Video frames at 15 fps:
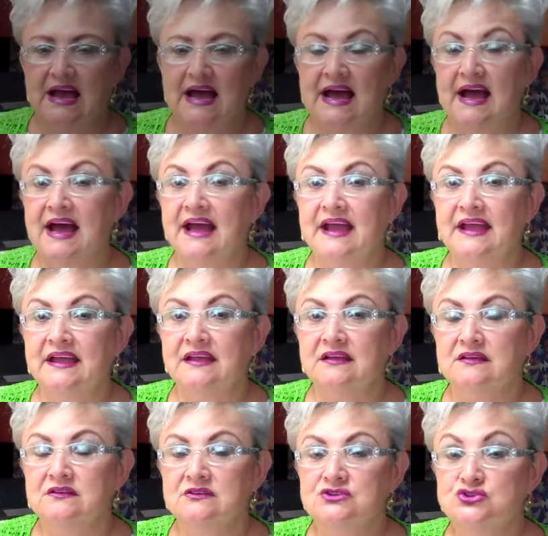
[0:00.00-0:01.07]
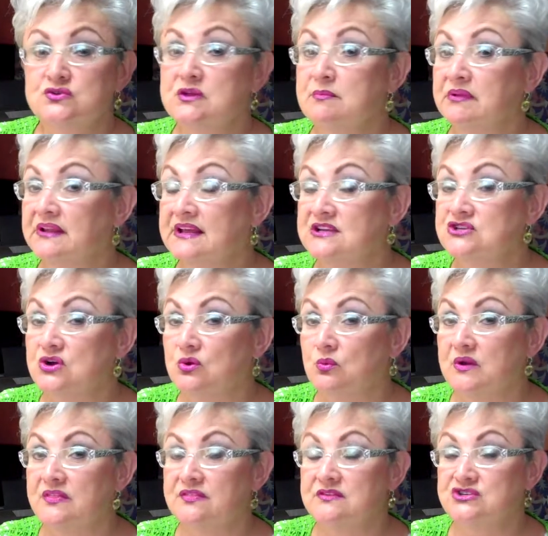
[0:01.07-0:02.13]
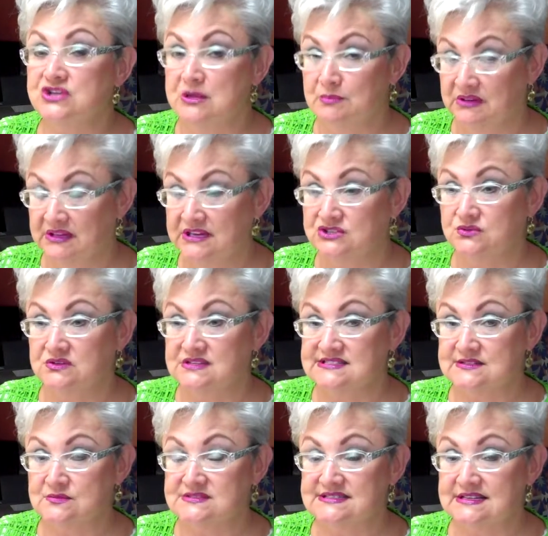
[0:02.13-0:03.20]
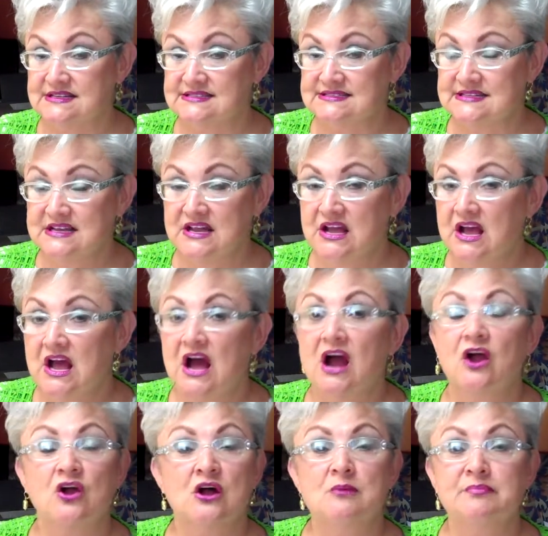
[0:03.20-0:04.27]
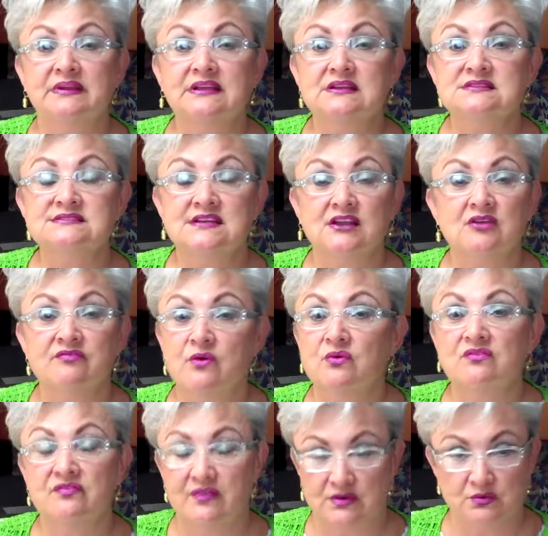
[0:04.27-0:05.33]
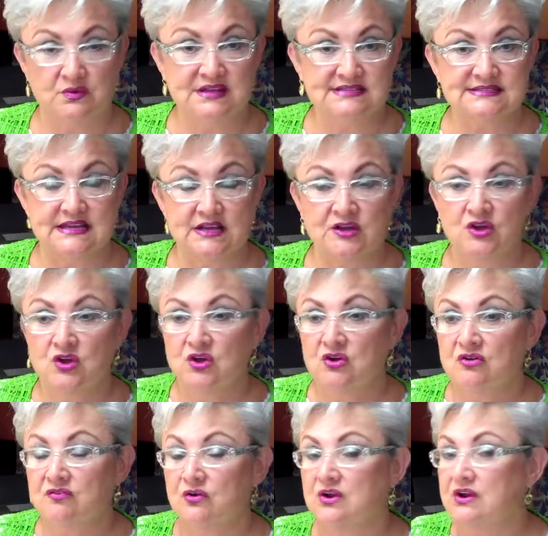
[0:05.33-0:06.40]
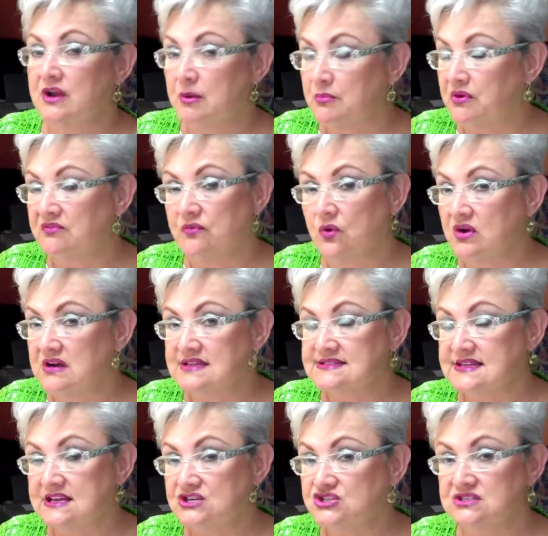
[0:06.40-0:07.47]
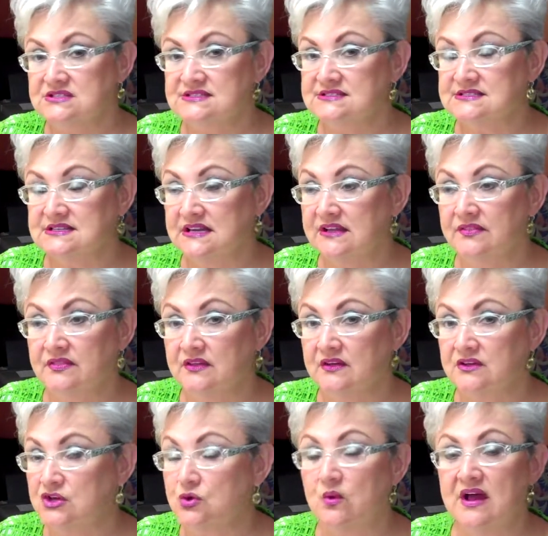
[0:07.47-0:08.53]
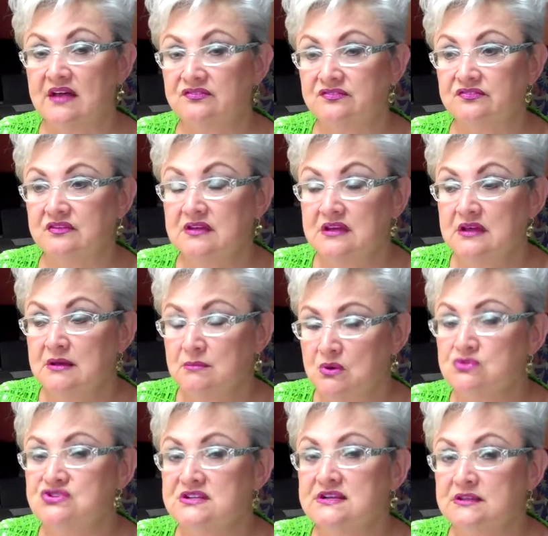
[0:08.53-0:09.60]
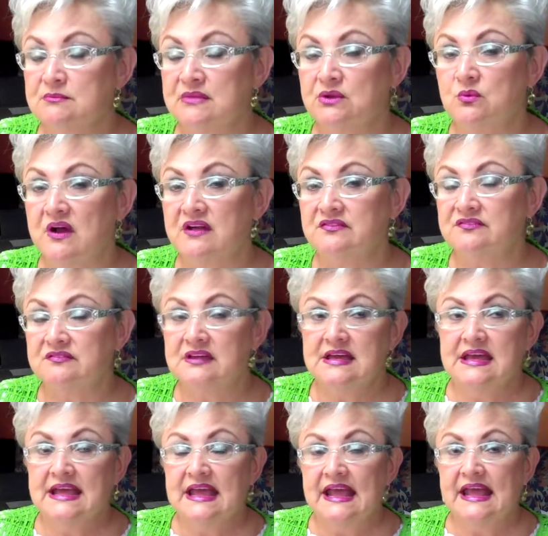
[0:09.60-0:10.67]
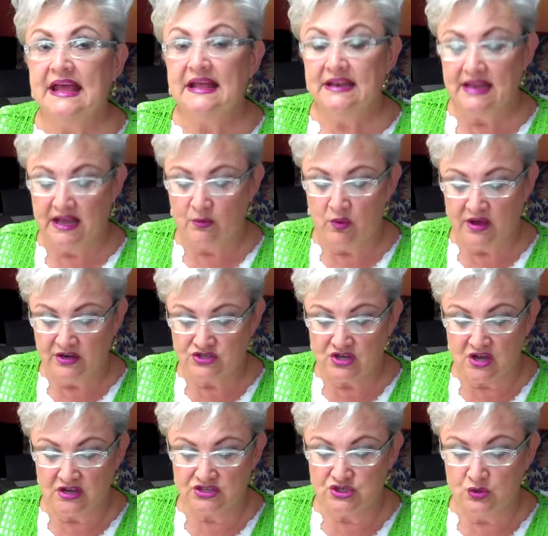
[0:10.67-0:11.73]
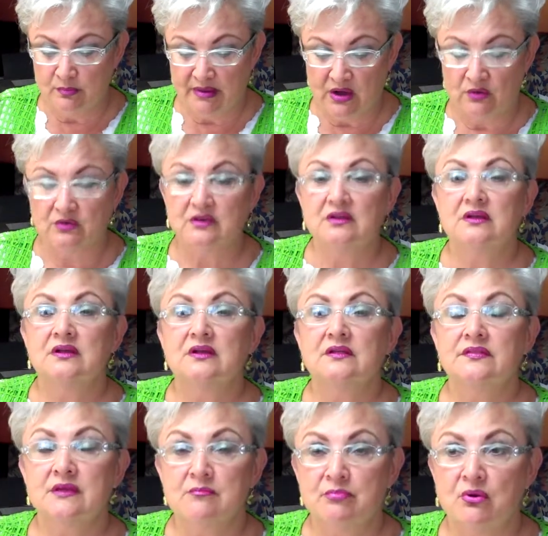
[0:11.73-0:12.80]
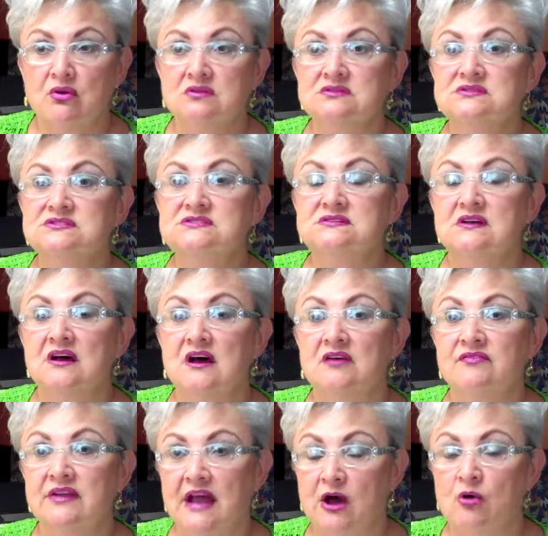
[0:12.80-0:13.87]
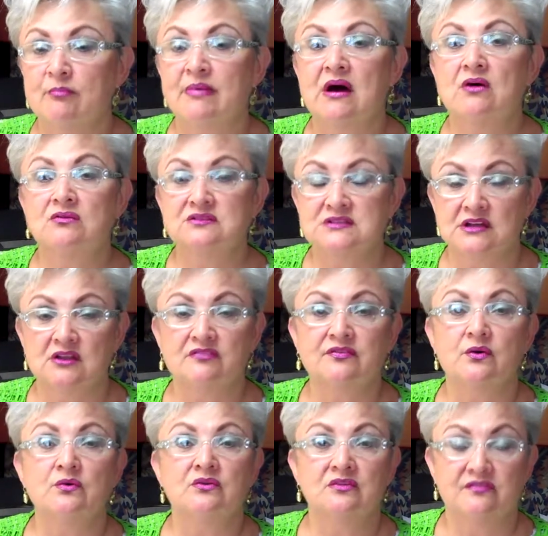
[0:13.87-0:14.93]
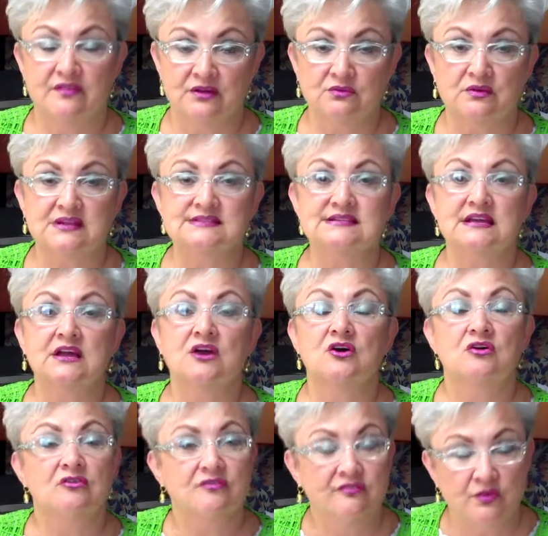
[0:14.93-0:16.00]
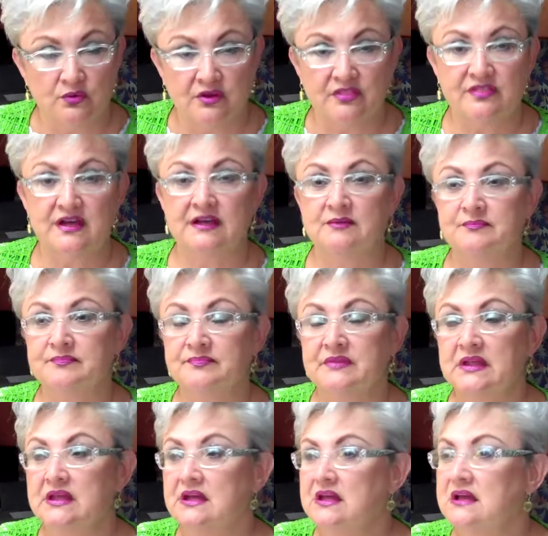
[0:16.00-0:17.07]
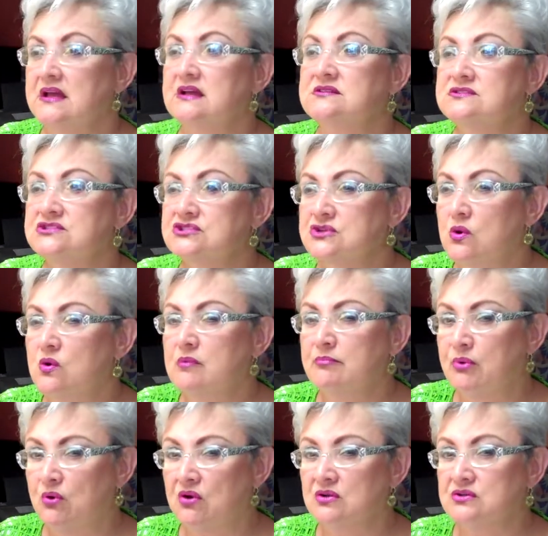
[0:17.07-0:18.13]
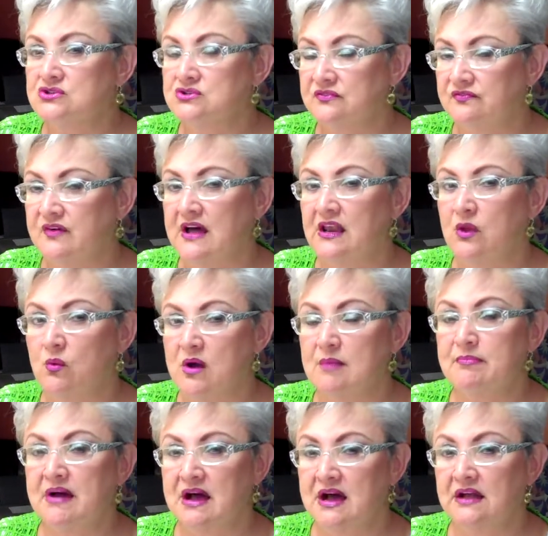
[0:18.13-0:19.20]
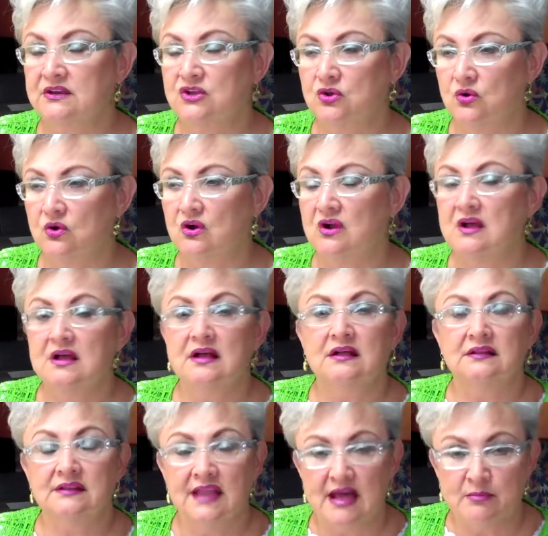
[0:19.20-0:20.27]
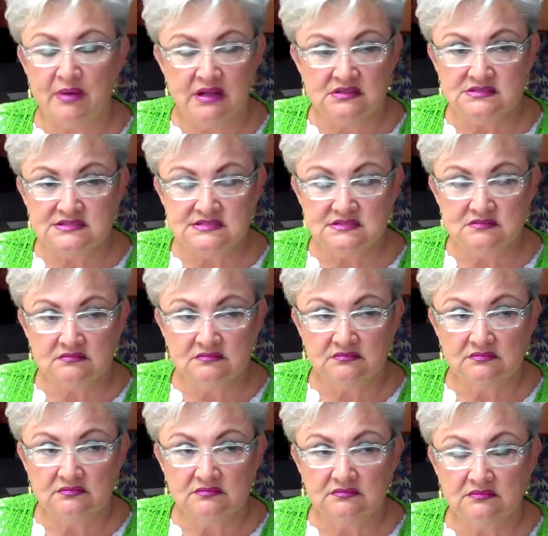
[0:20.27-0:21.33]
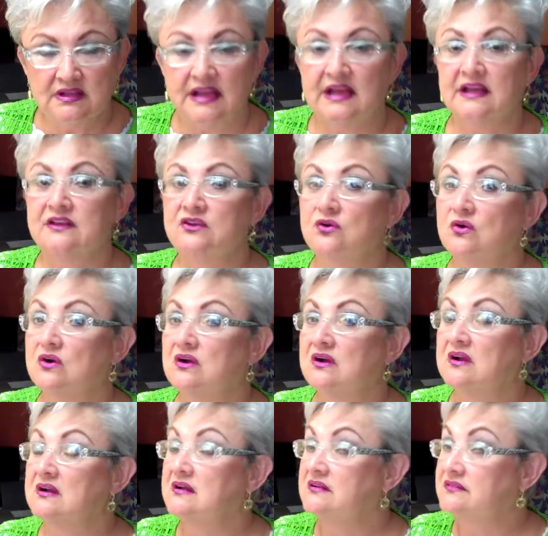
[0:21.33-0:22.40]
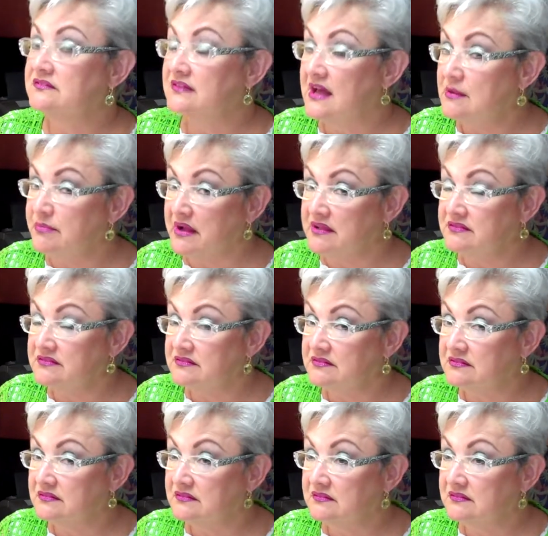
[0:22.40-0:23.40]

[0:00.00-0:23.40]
Hi, Judy Melito with J. Melito & Associates. Our company does telephone fundraising for a number of organizations in the U.S., mostly in the Midwest. And I want to talk to you about the importance of an outbound telephone fundraising phone-a-thon. It's so important to follow up on your Lybunts and your sybunts